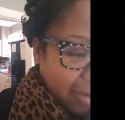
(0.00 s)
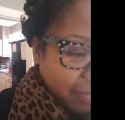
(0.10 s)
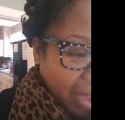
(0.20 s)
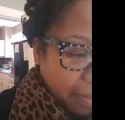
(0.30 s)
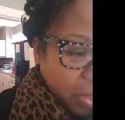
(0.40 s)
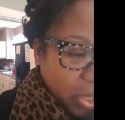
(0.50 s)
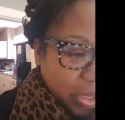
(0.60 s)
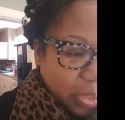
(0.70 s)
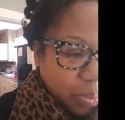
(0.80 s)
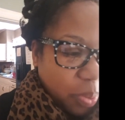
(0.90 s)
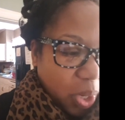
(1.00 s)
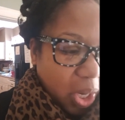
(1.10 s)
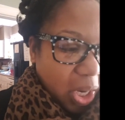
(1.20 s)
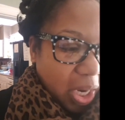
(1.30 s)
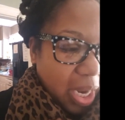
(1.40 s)
of my books
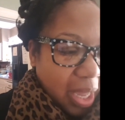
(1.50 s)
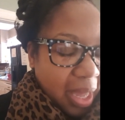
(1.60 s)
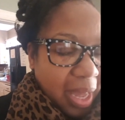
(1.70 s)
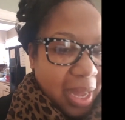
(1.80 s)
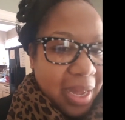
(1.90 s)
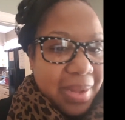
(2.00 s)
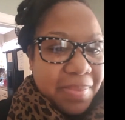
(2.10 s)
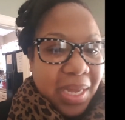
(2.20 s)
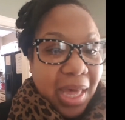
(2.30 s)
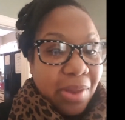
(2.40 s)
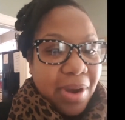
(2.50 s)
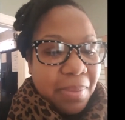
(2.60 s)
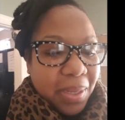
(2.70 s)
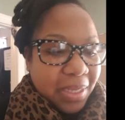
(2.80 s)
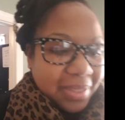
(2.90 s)
were
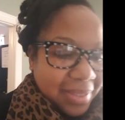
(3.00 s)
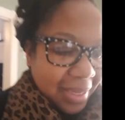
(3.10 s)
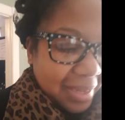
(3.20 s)
coloring books,